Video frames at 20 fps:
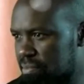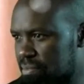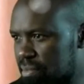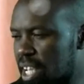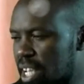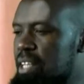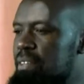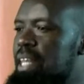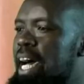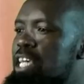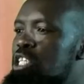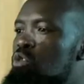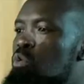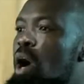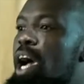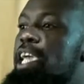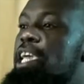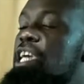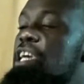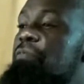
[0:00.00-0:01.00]
That's why
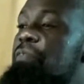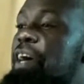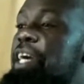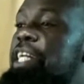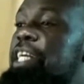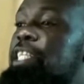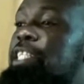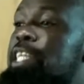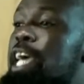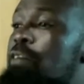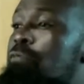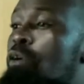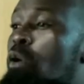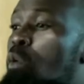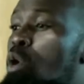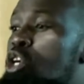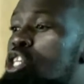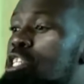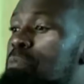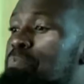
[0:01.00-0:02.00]
even in devil
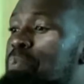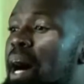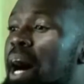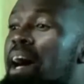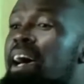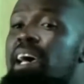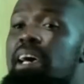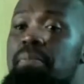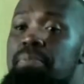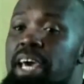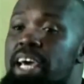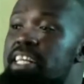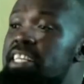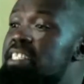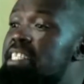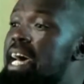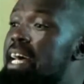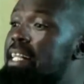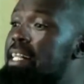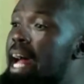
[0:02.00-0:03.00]
worshipper, there is a
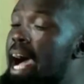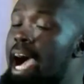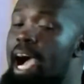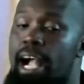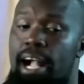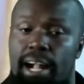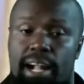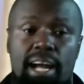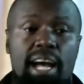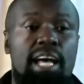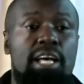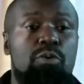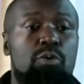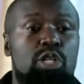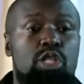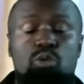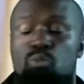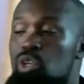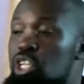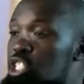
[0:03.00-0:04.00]
rank which
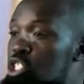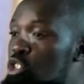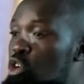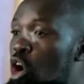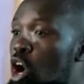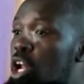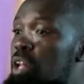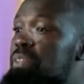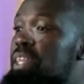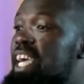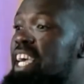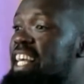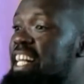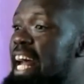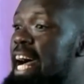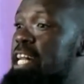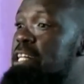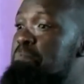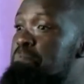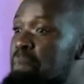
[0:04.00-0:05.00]
is called the
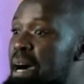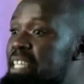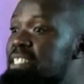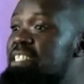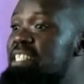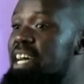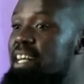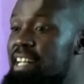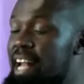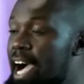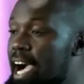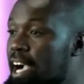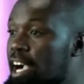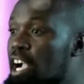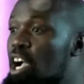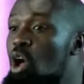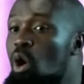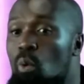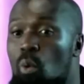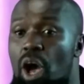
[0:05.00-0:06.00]
Grand Master rank.
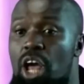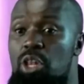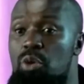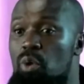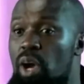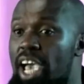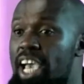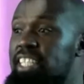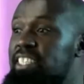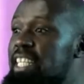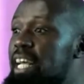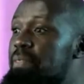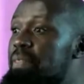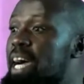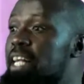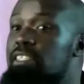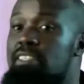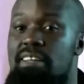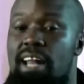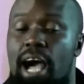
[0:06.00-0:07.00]
When you enter that
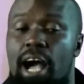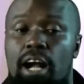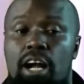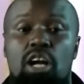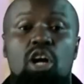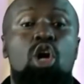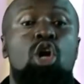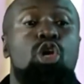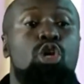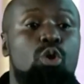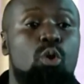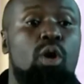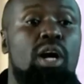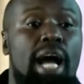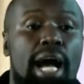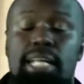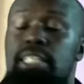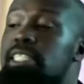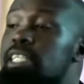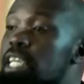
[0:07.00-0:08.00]
rank, you
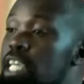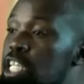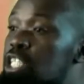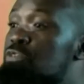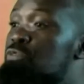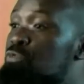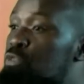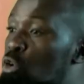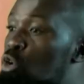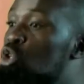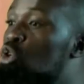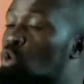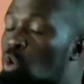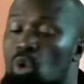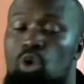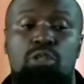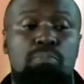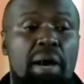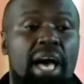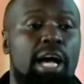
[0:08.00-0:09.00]
can't eat food cooked
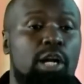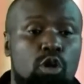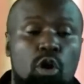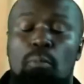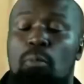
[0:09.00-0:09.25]
by a normal